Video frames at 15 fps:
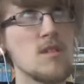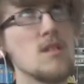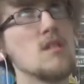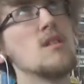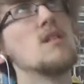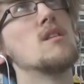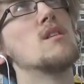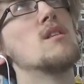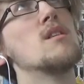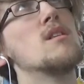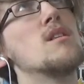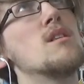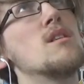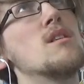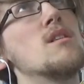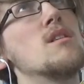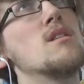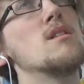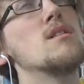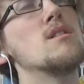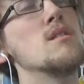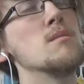what's wrong,
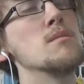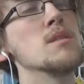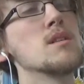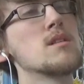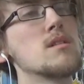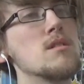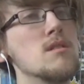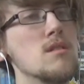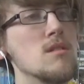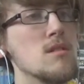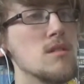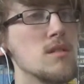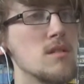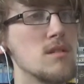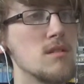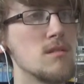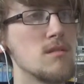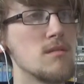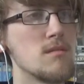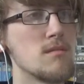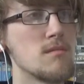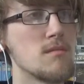Kawashima? Oh my god!
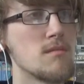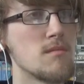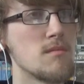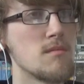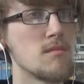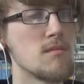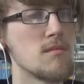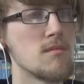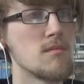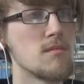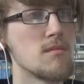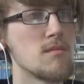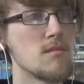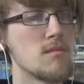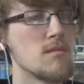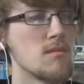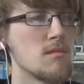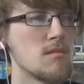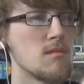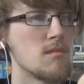So, could I walk with you? Uh-huh.